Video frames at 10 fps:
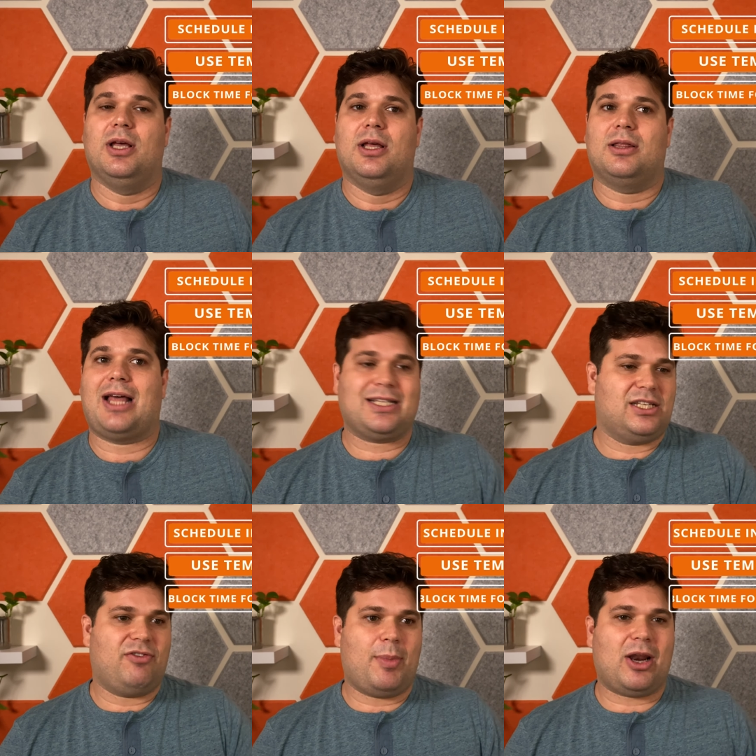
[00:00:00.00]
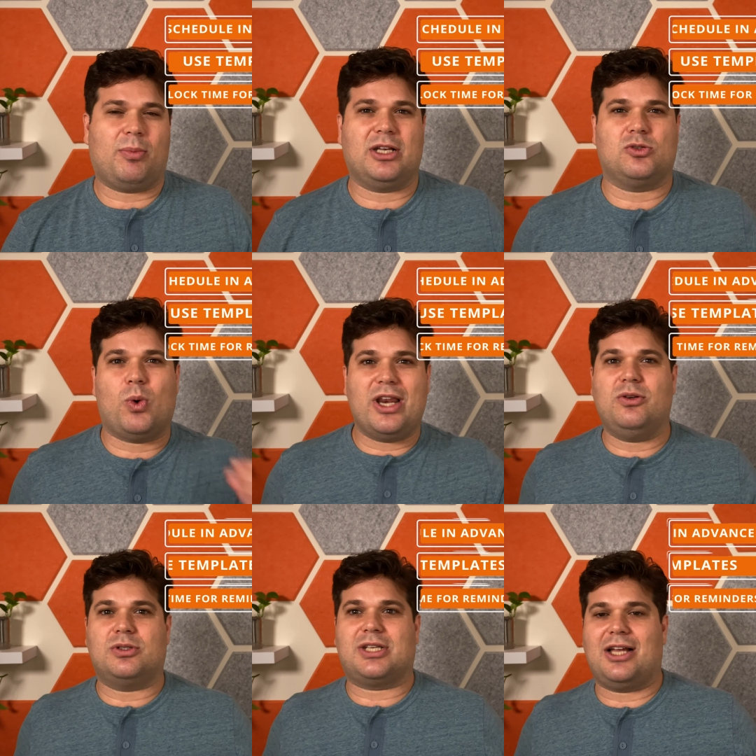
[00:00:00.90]
that's even better because when
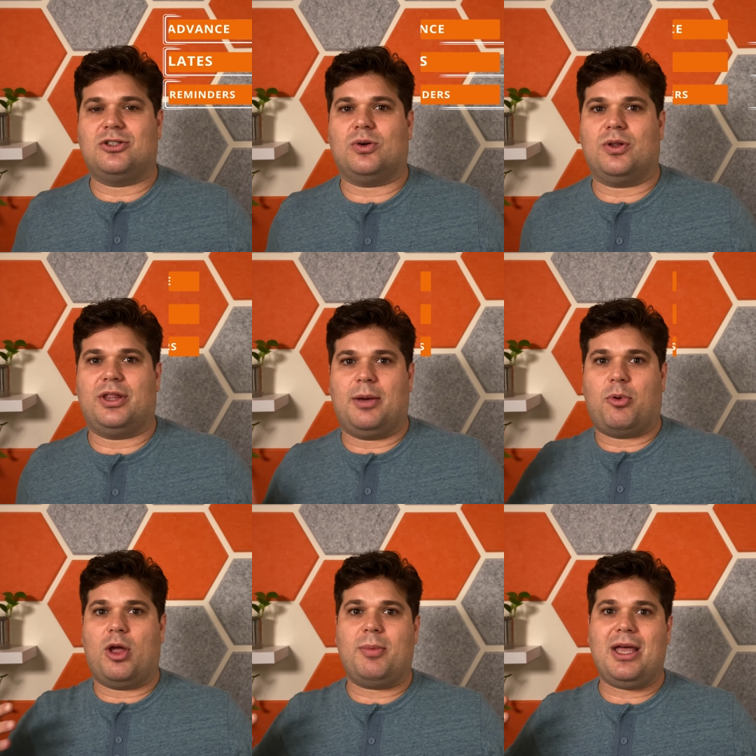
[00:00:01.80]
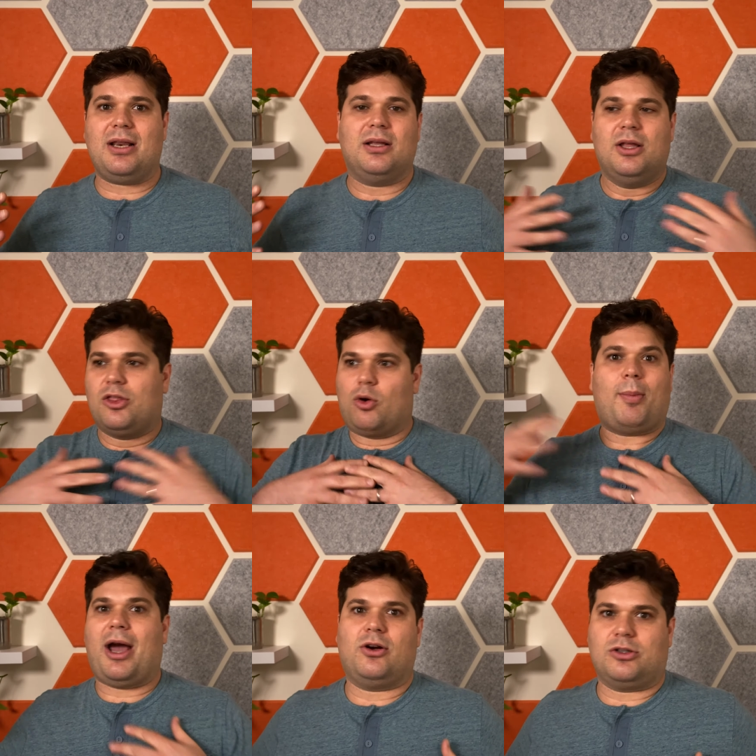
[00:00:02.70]
you schedule the appointment, the
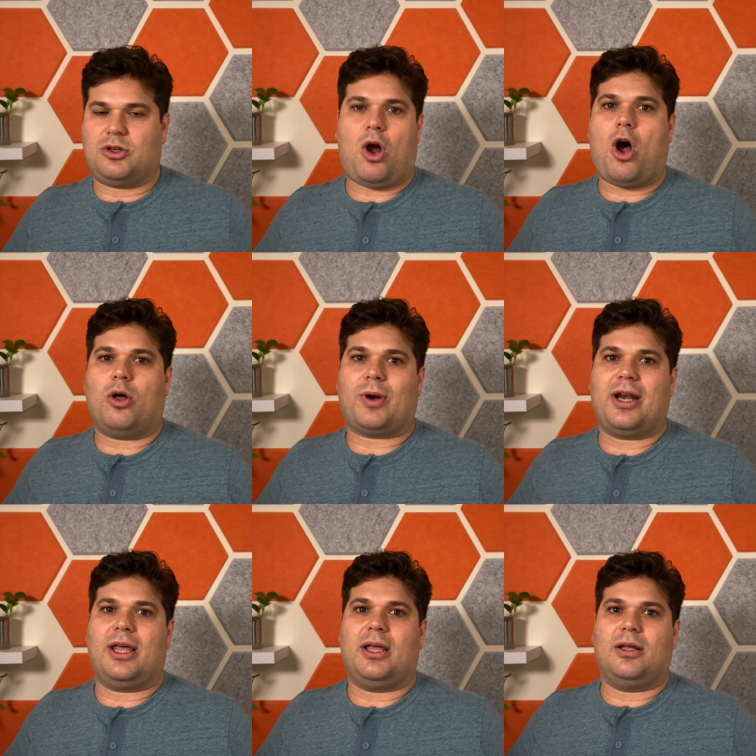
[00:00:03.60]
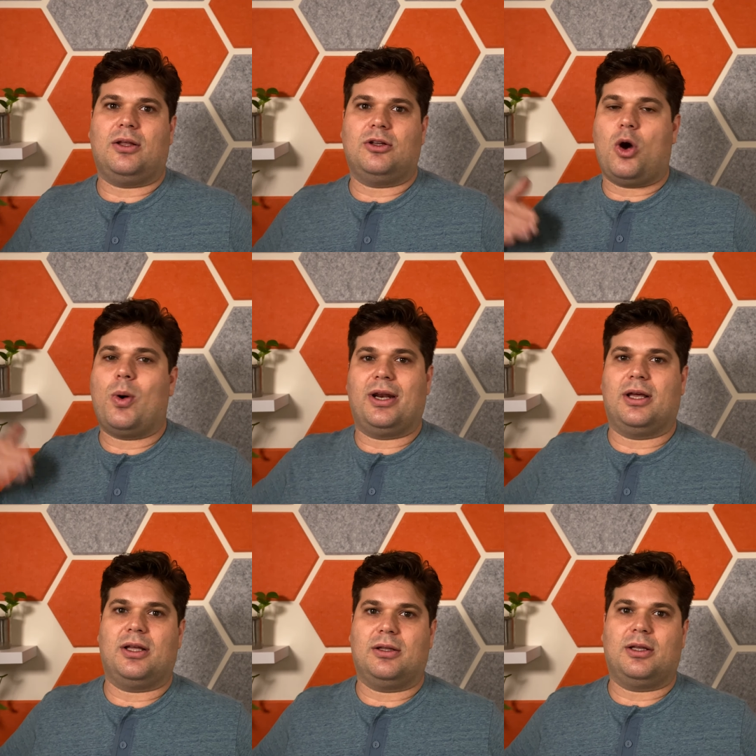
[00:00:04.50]
reminders are already going
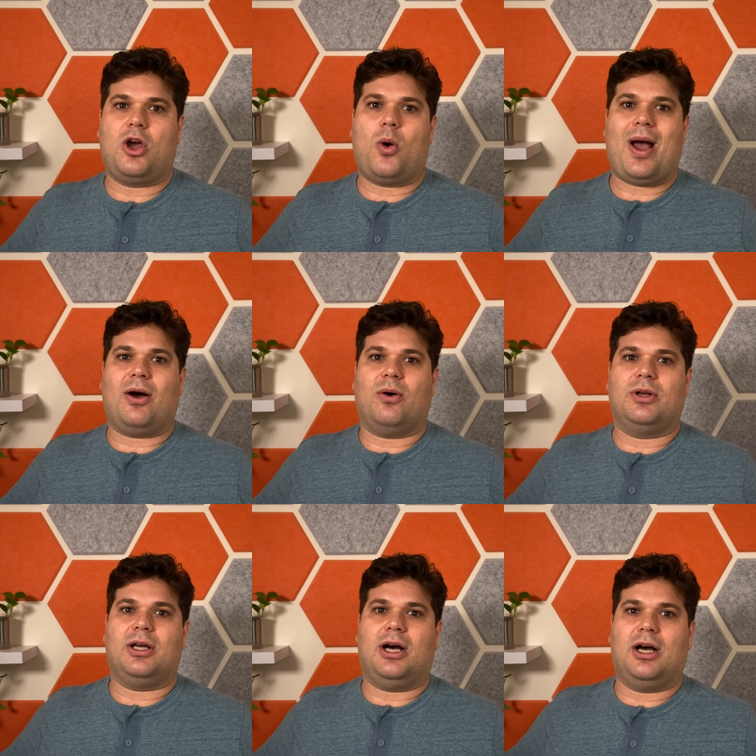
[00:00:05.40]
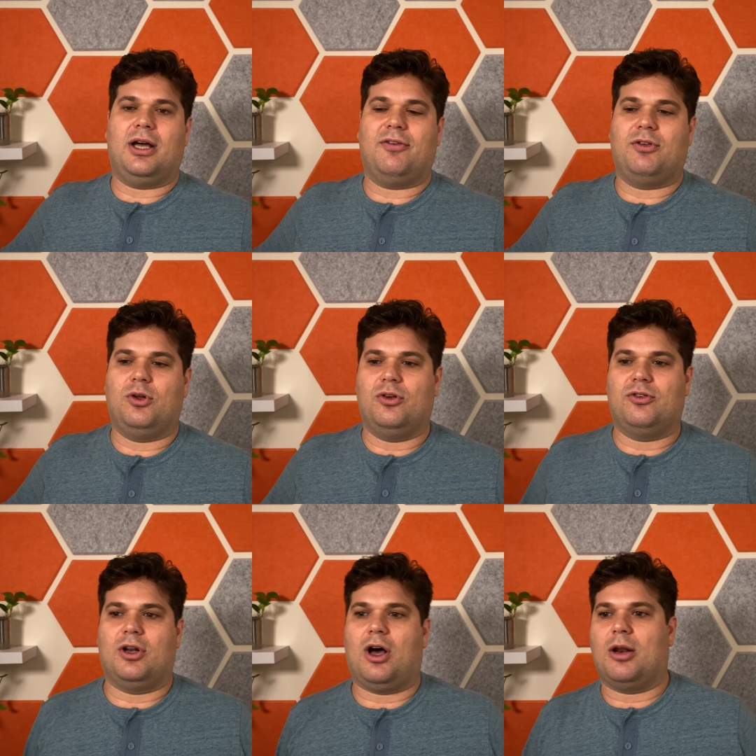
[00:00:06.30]
to go out if you use
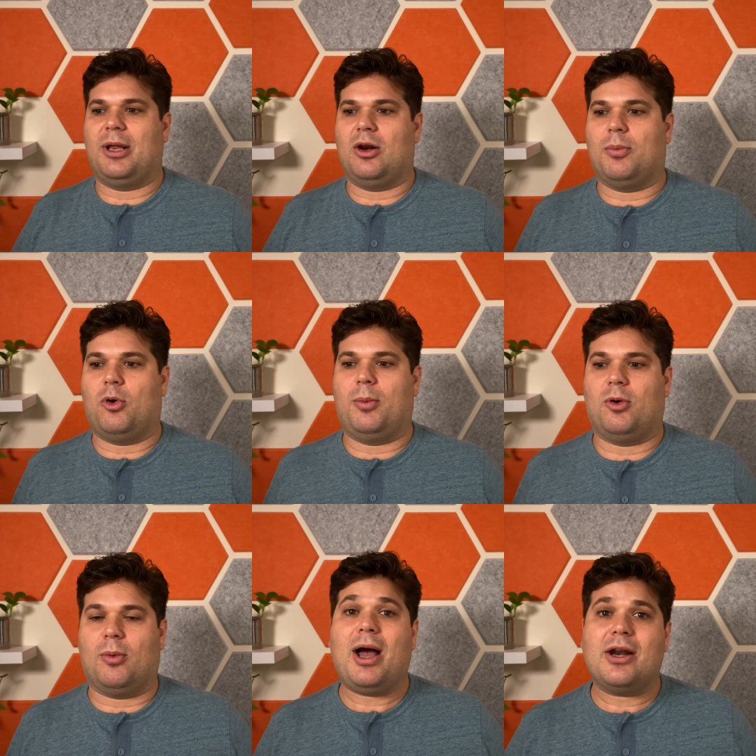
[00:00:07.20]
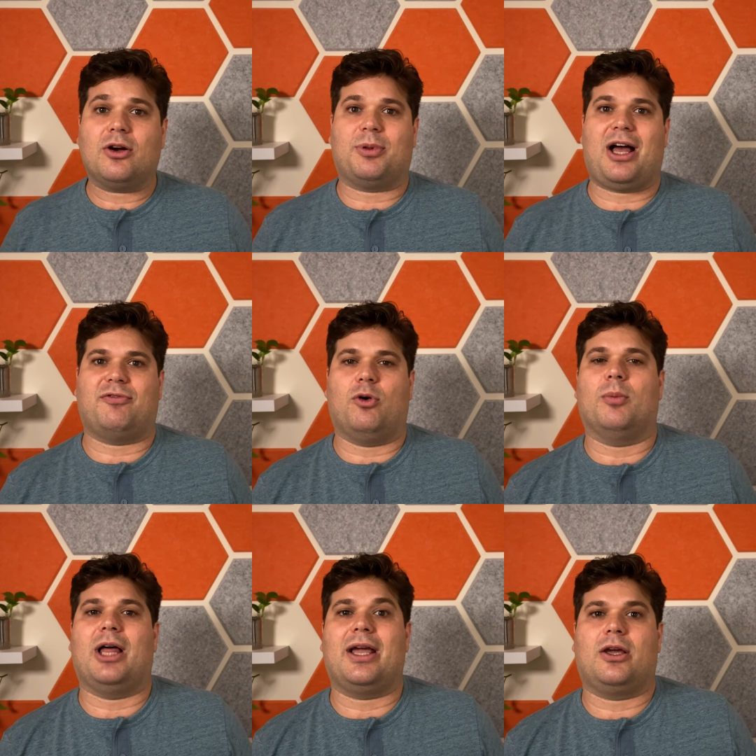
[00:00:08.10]
an automated appointment reminder
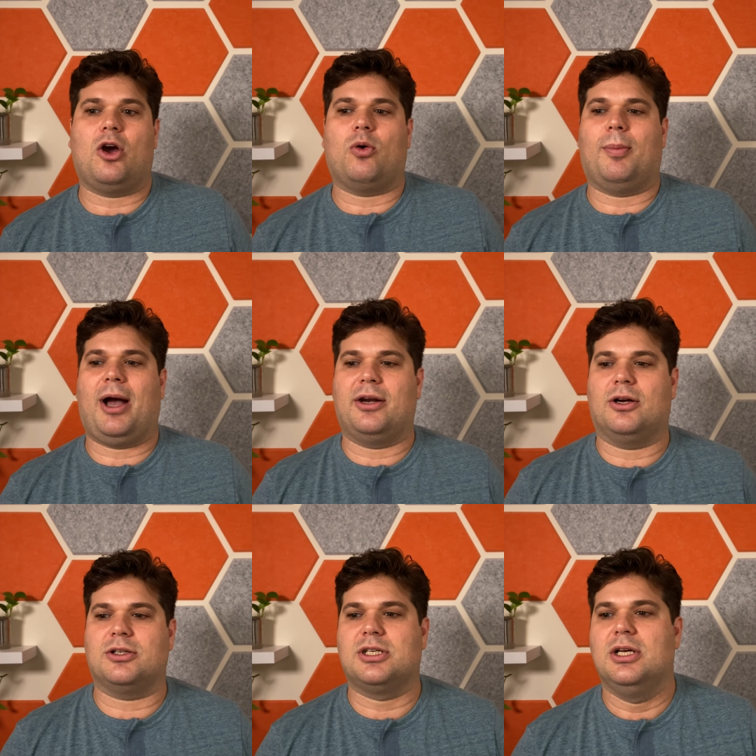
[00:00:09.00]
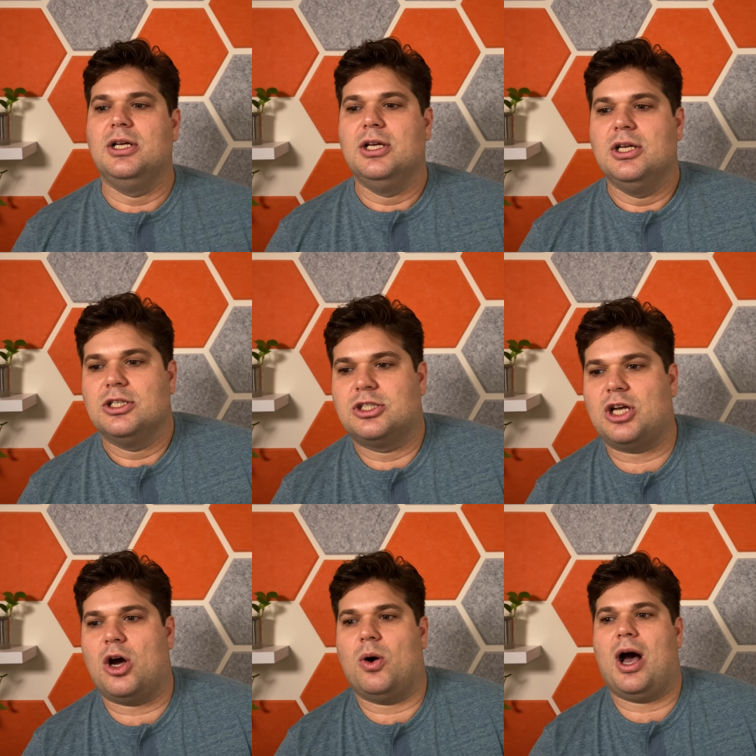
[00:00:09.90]
platform like Go Reminders.
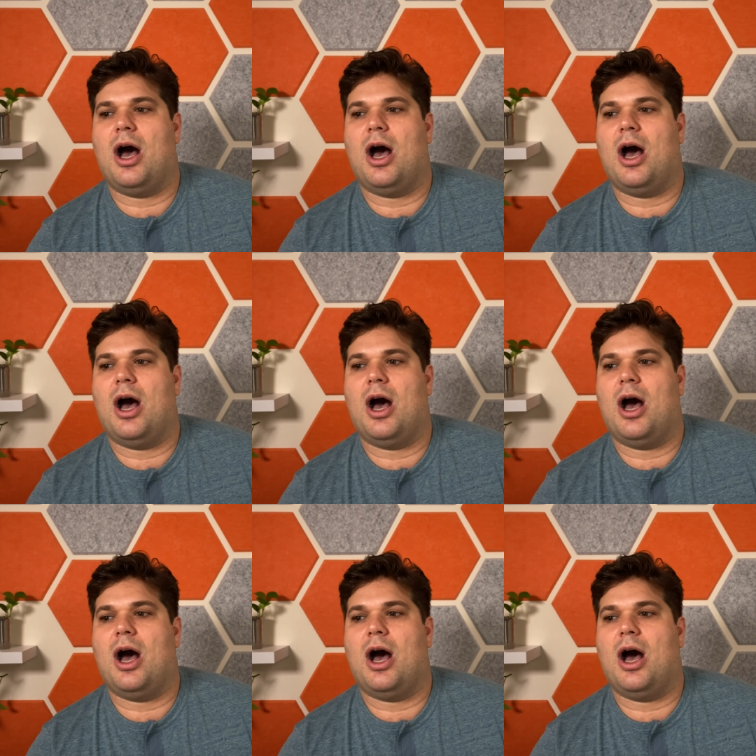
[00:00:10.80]
So,